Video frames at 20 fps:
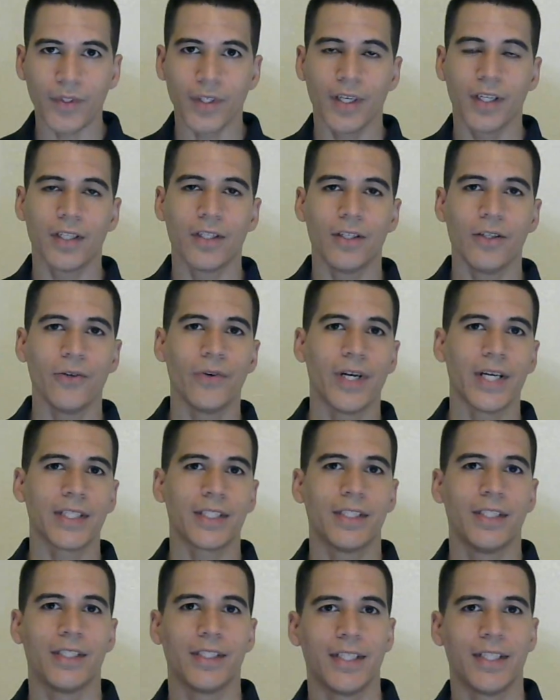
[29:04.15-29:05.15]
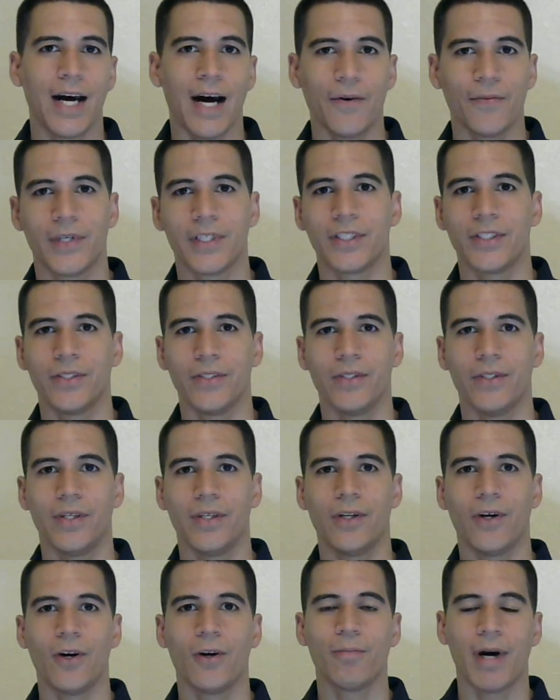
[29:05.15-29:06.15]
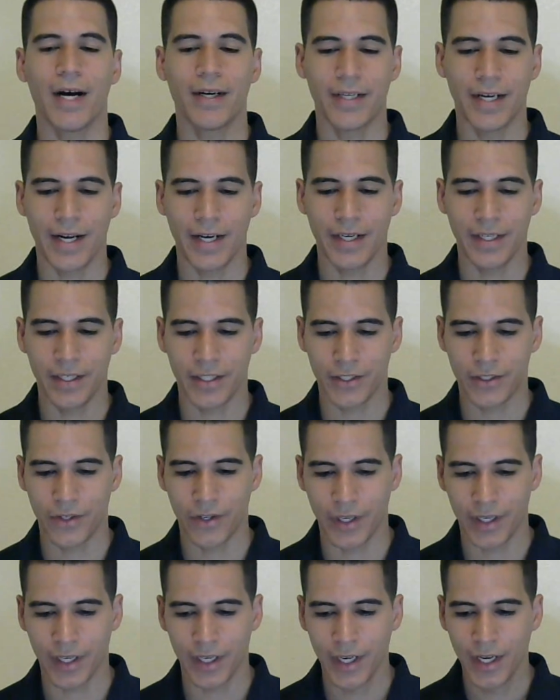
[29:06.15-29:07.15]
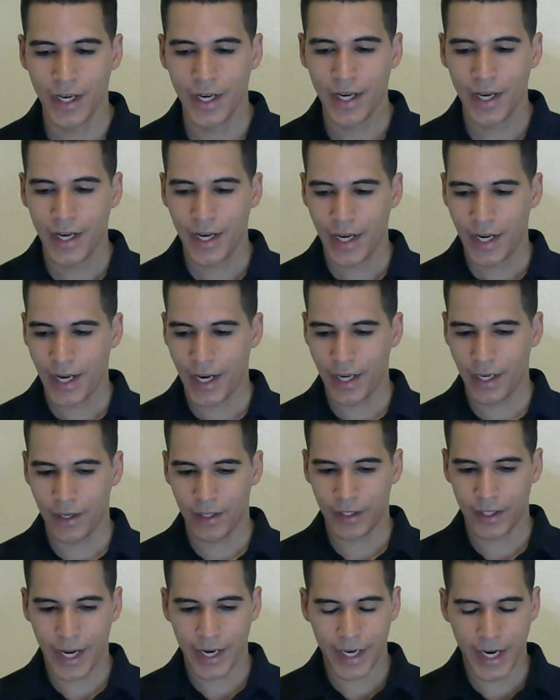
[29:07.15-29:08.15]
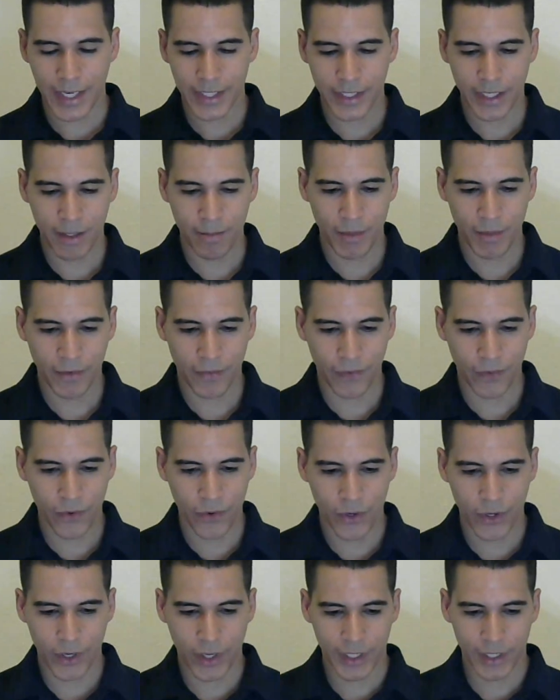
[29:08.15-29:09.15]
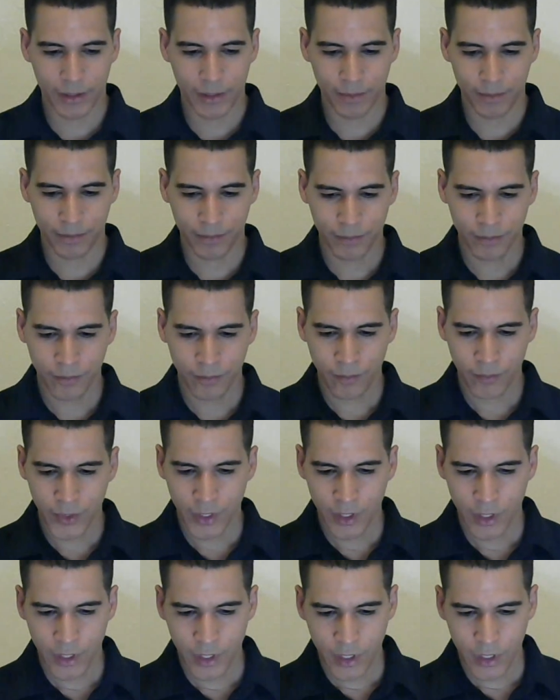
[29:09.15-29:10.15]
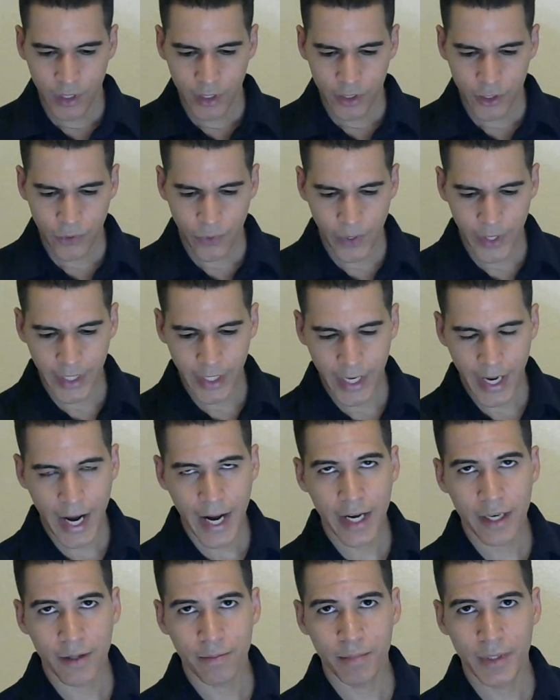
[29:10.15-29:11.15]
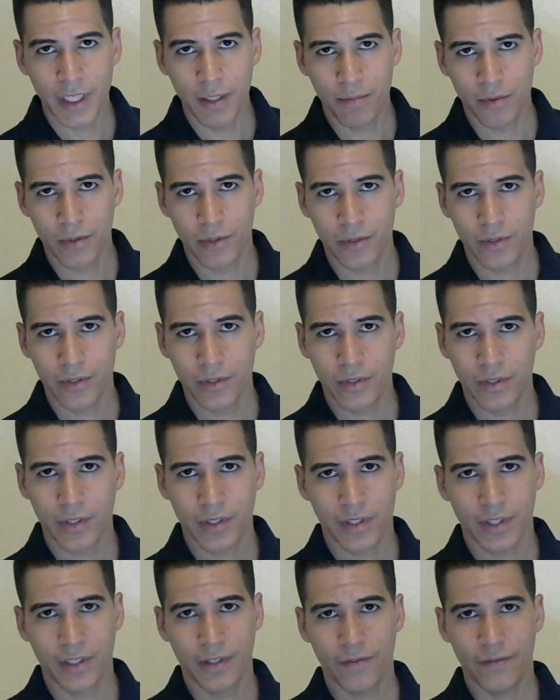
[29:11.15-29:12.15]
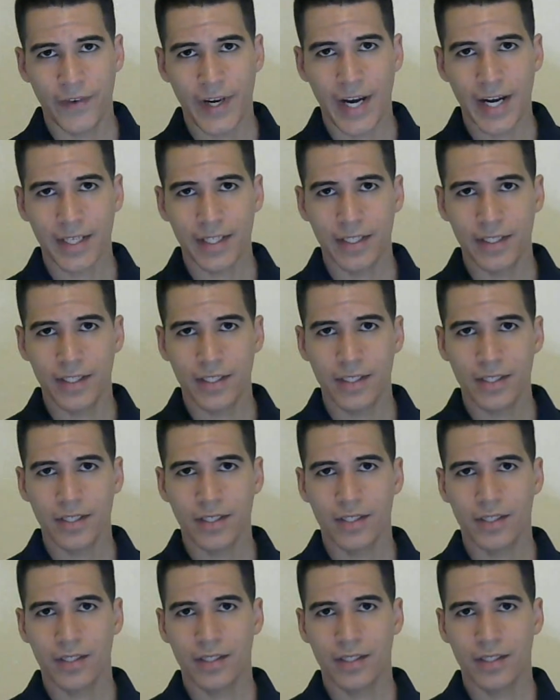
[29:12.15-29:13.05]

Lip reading: And the U.S. does not want you to know about that history. And like I said before, 29 people defected,